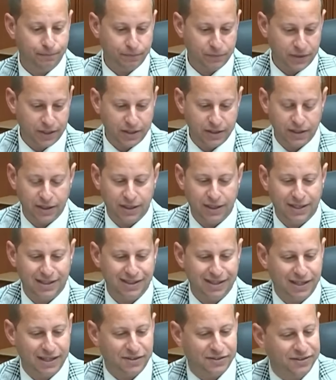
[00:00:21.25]

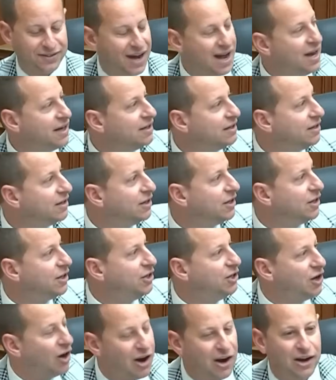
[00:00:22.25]
It's not
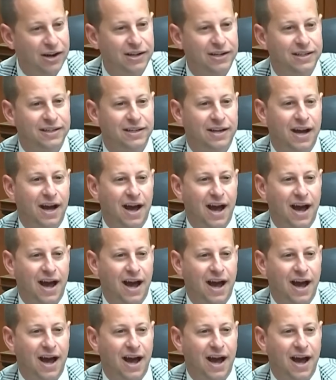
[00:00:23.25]
gone,